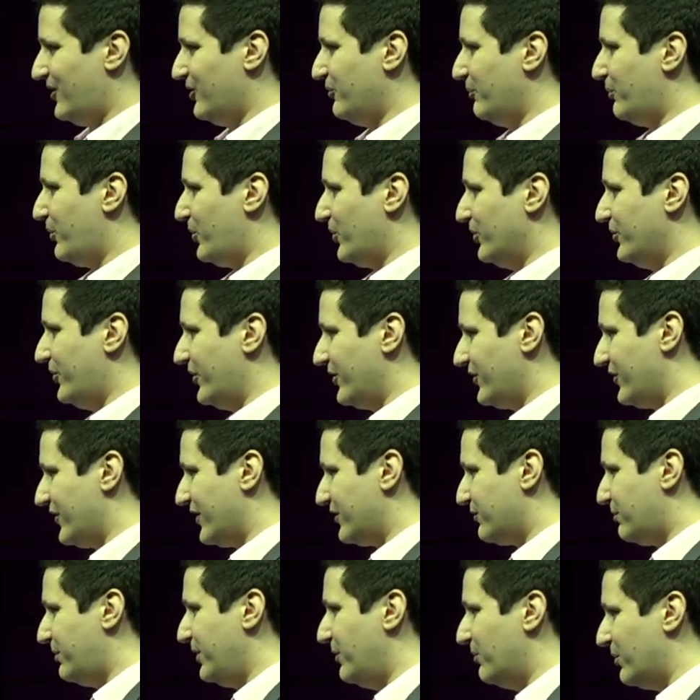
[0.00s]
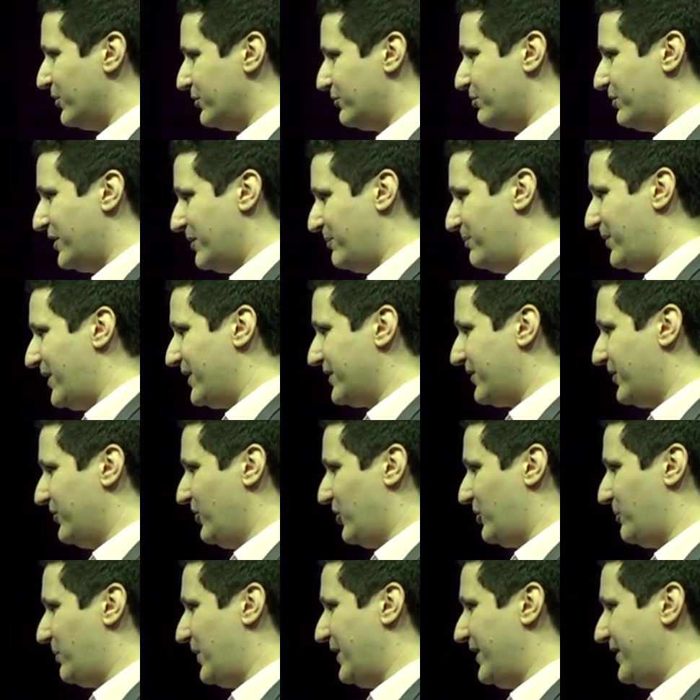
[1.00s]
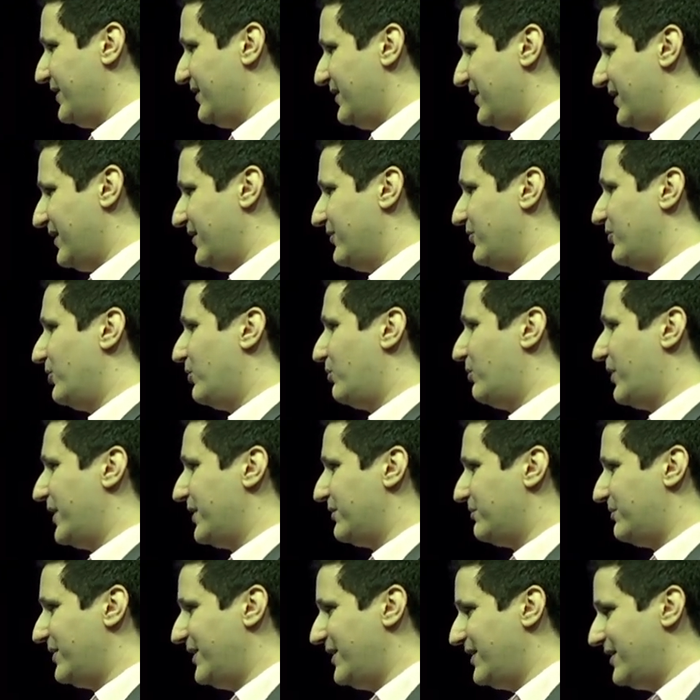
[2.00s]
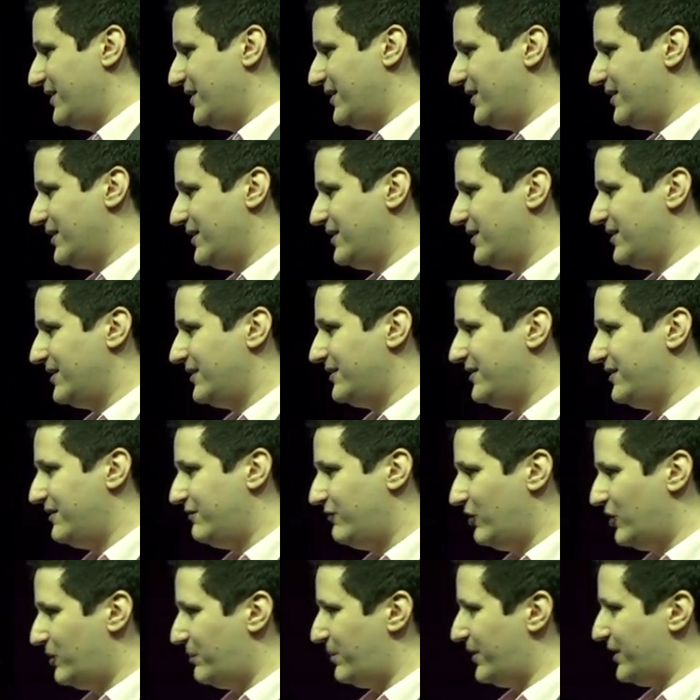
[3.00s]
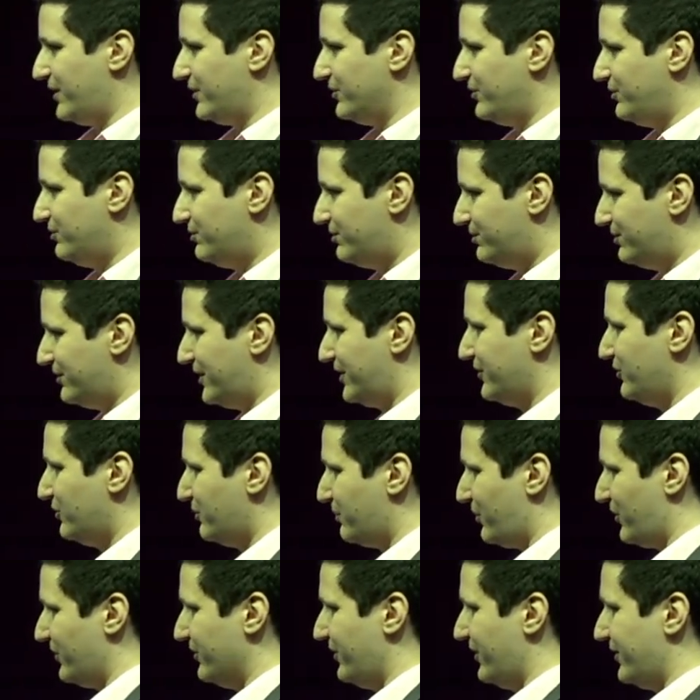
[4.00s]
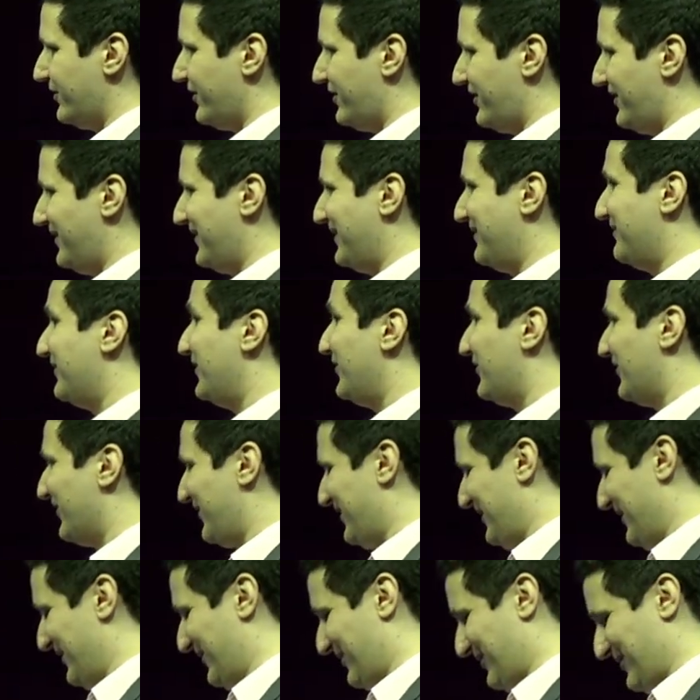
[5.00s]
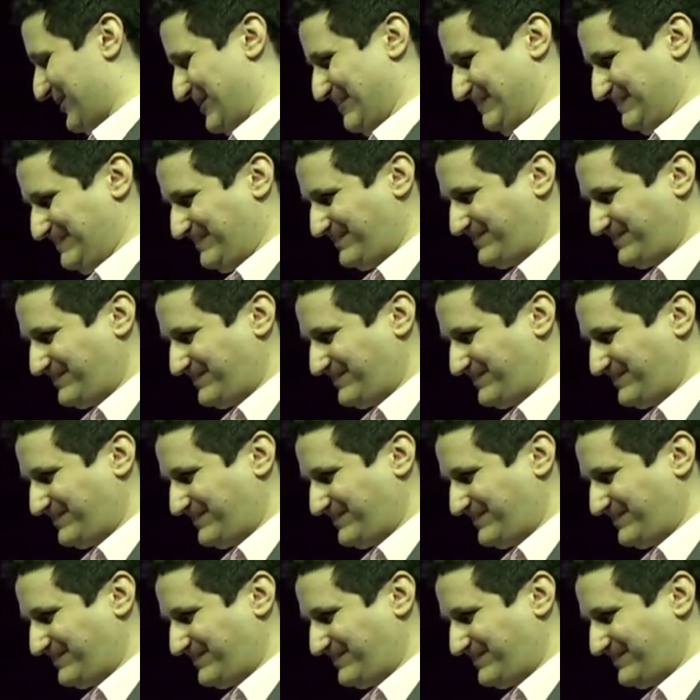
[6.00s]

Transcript: on products that we want to embark on our plane and the way we develop our new, a new product every 30 years.